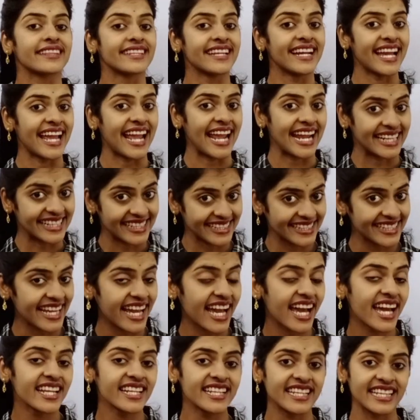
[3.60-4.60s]
The
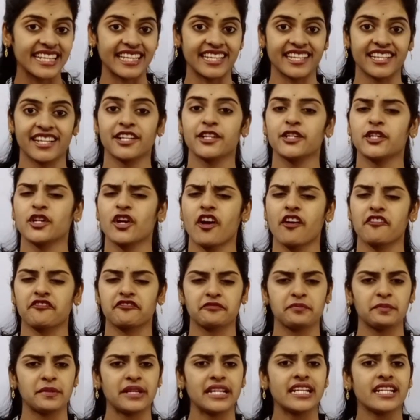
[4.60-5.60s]
entire year you have
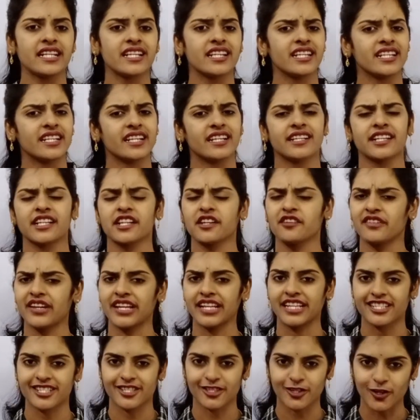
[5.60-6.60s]
been learning
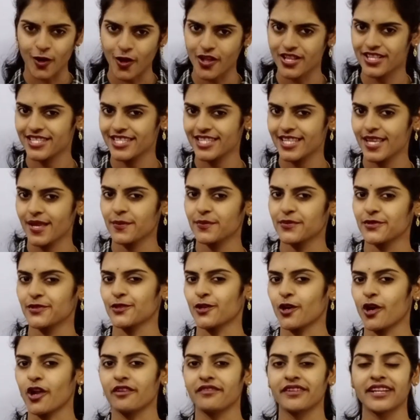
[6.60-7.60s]
various concepts,
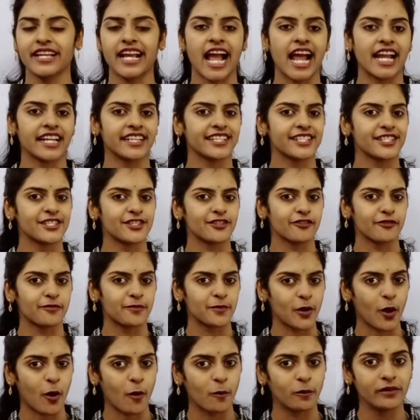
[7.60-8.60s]
solving hundreds of
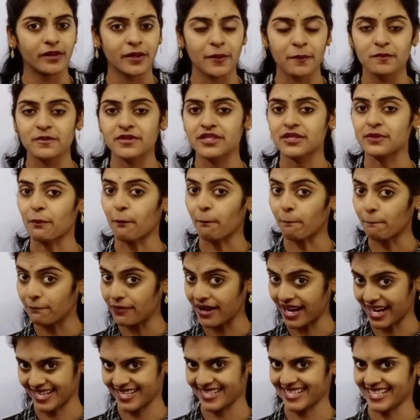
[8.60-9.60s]
problems,
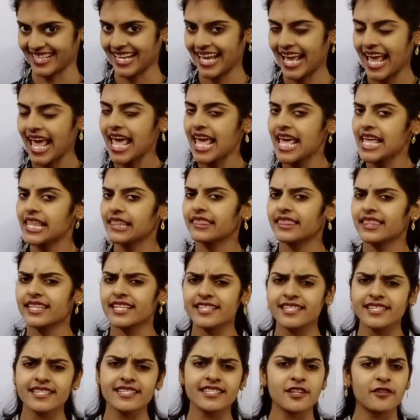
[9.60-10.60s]
but
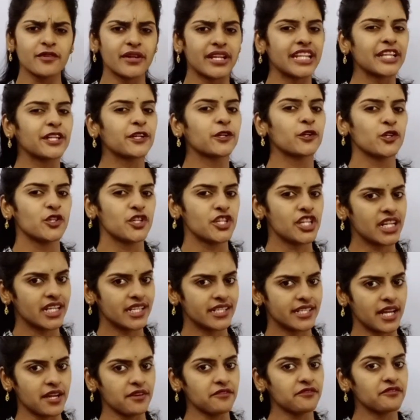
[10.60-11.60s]
this is a very crucial
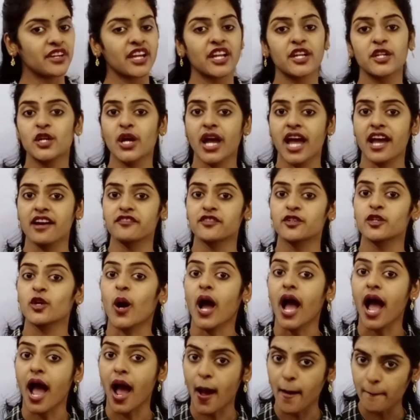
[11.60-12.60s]
time where you have to
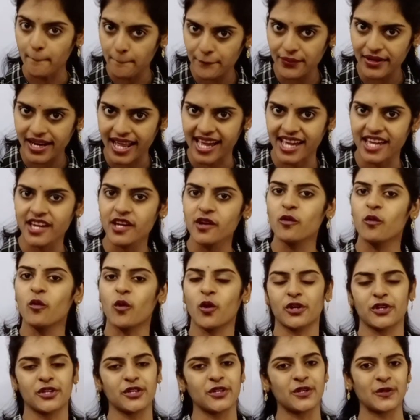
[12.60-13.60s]
apply
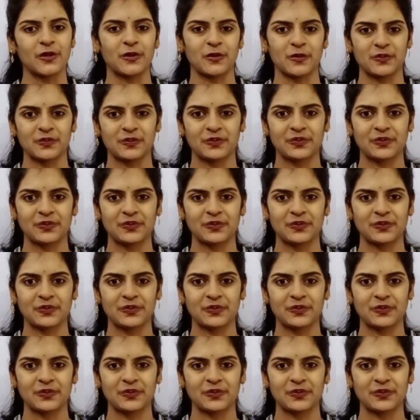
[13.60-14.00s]
what you know.